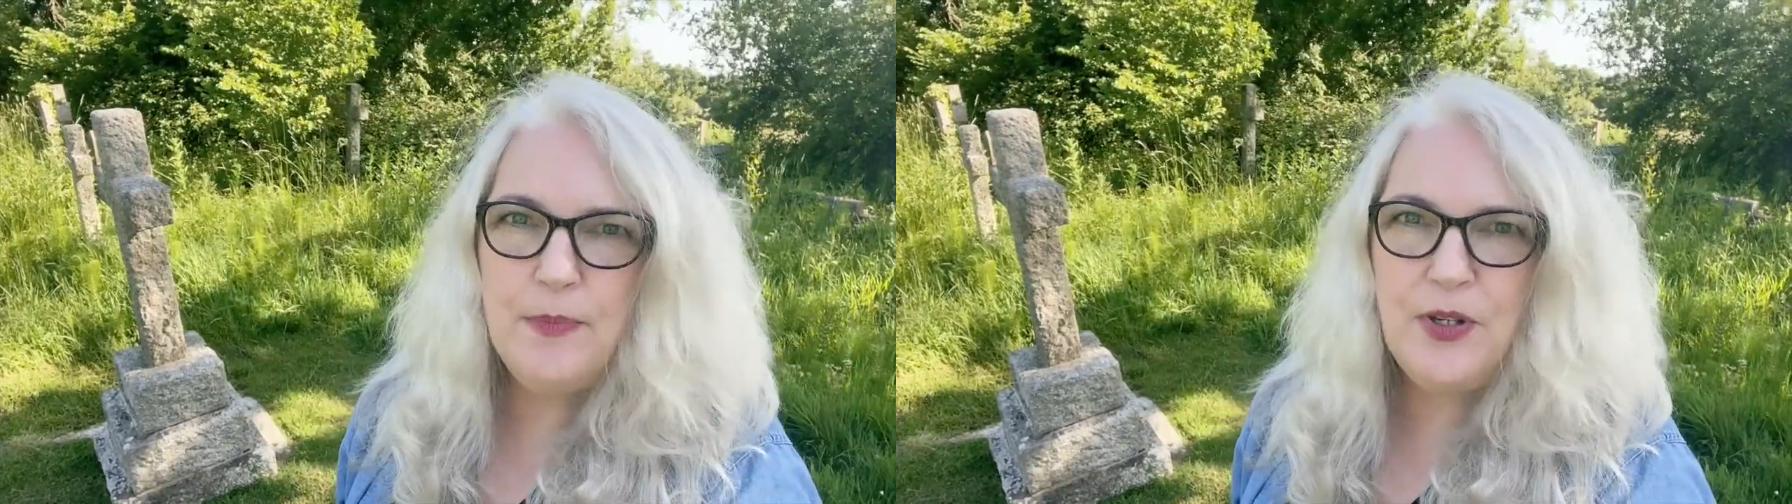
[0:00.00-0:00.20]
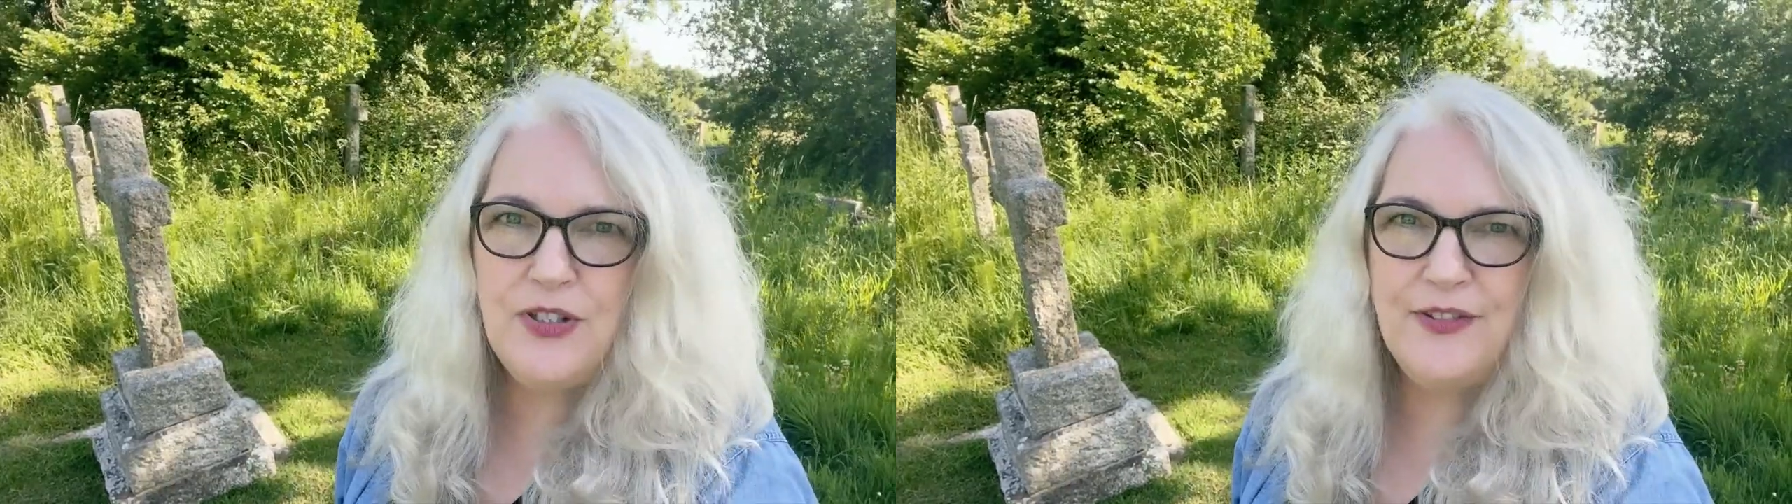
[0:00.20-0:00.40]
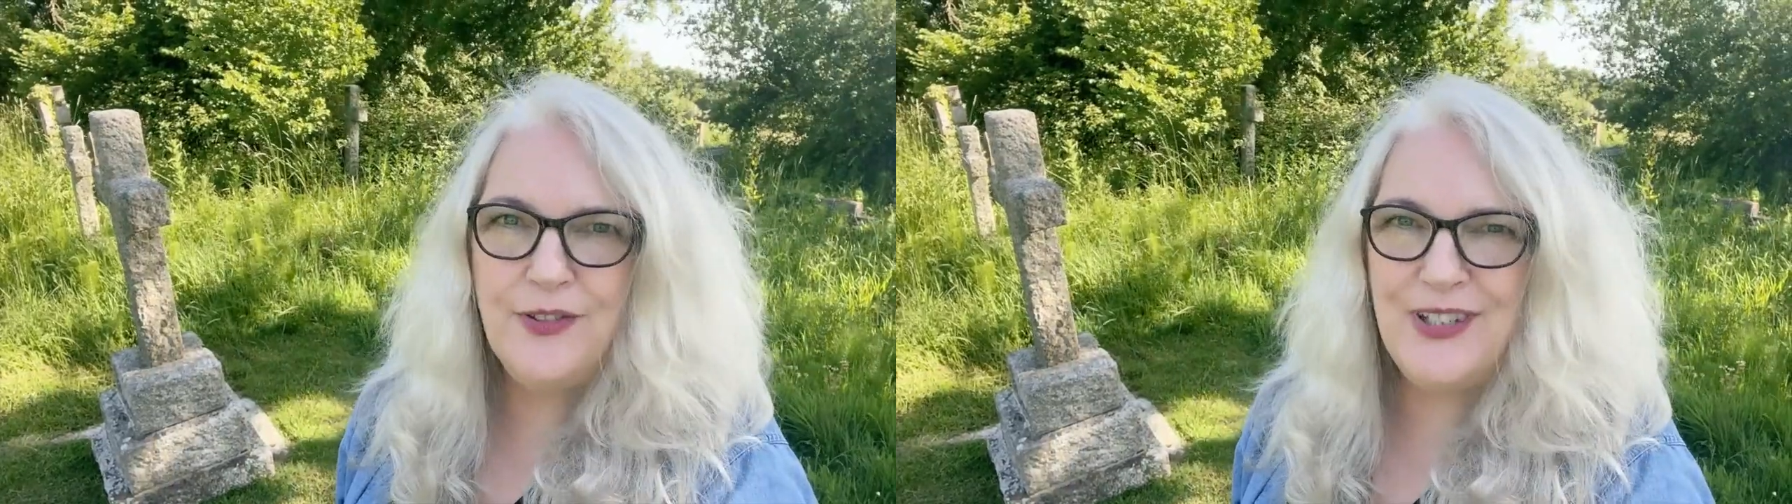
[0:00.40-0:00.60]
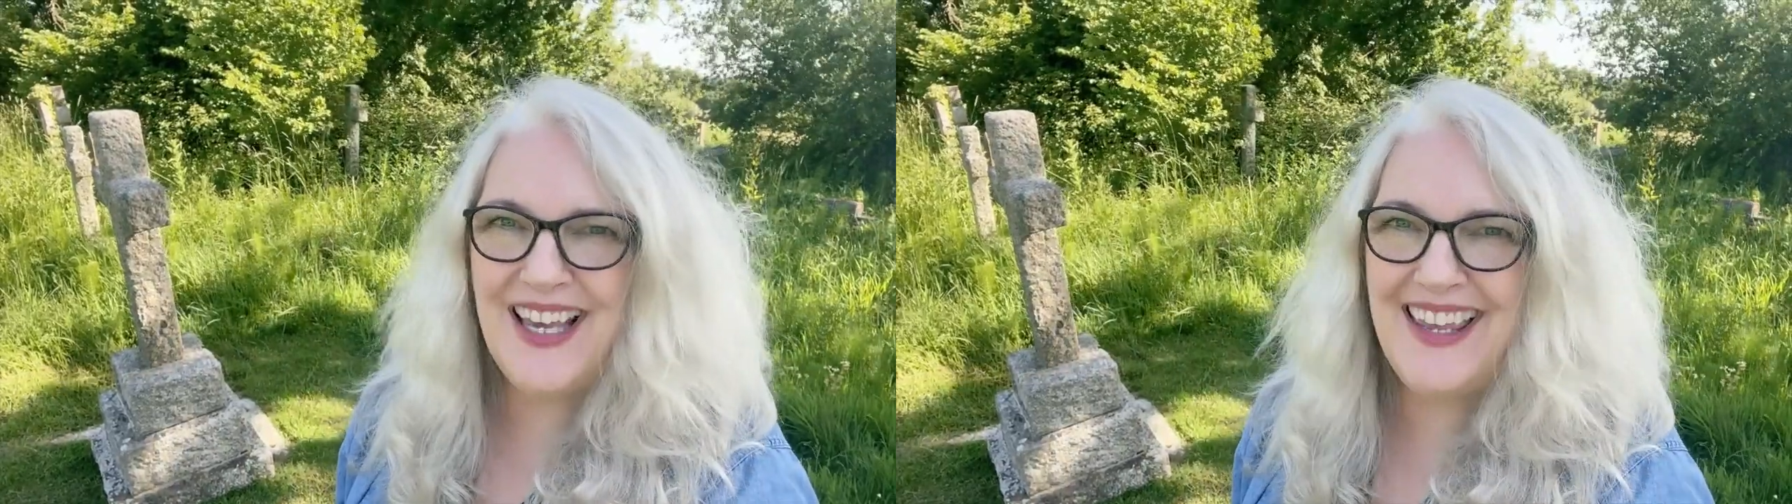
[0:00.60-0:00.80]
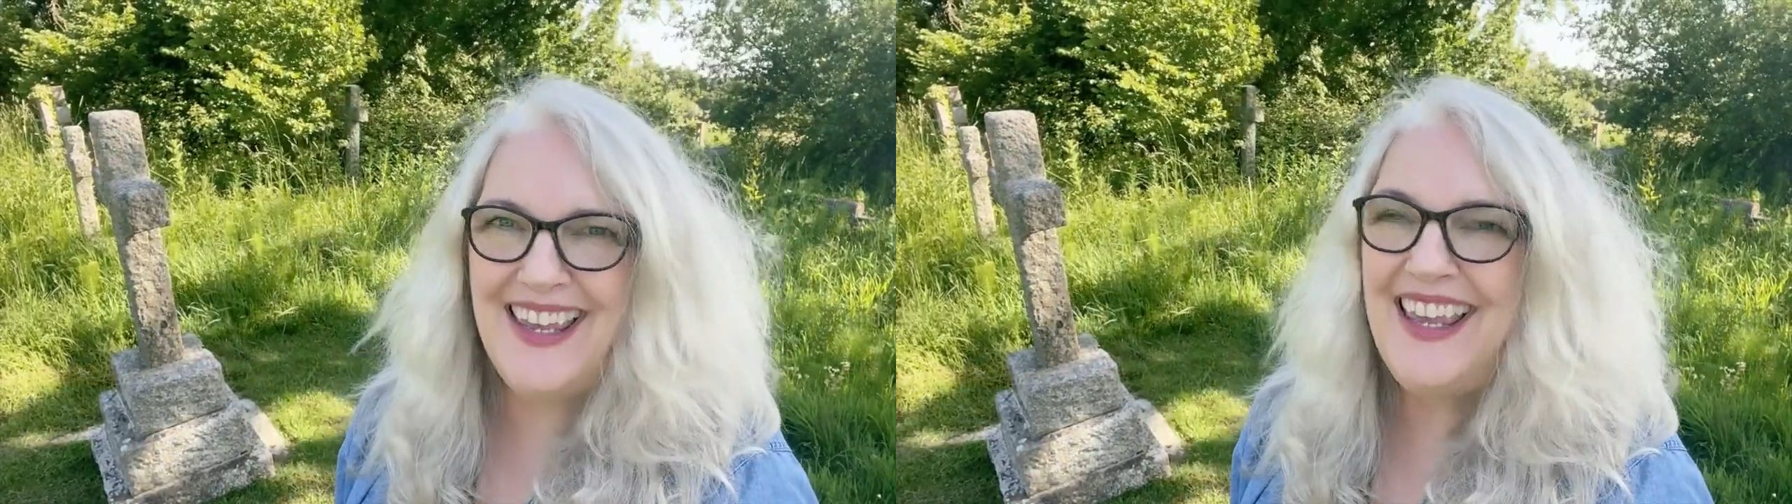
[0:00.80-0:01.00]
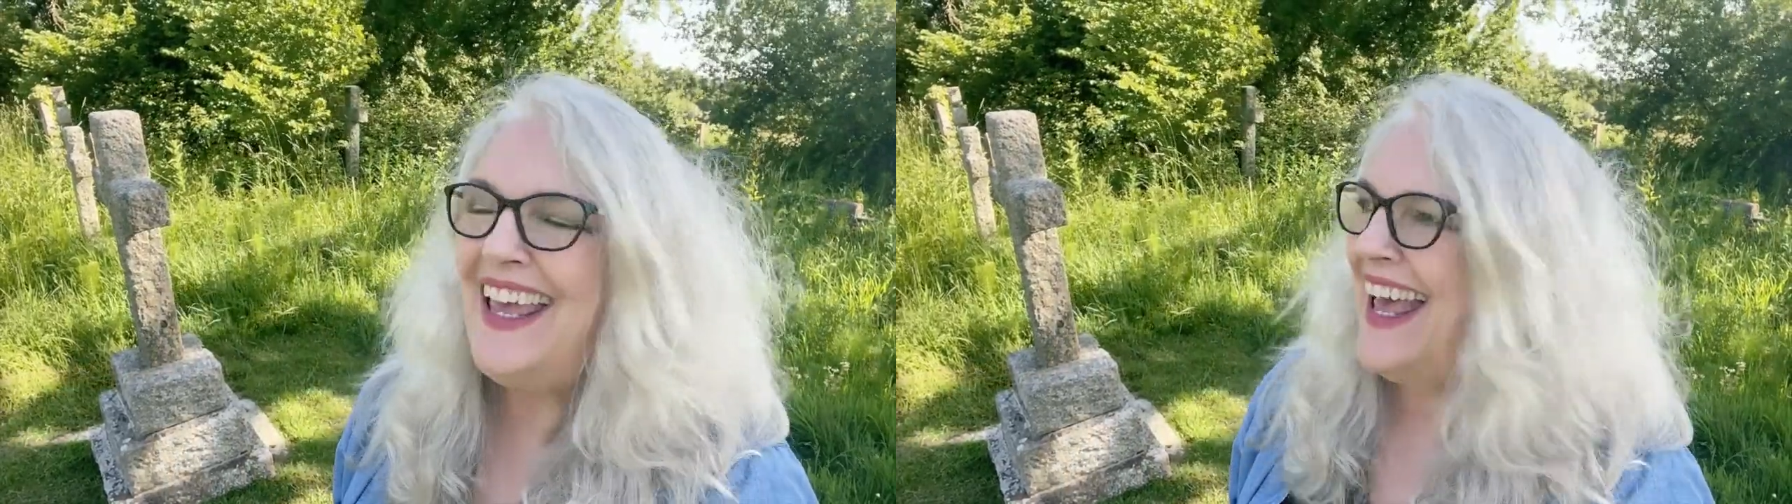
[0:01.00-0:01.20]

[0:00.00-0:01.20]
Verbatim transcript: beautiful day,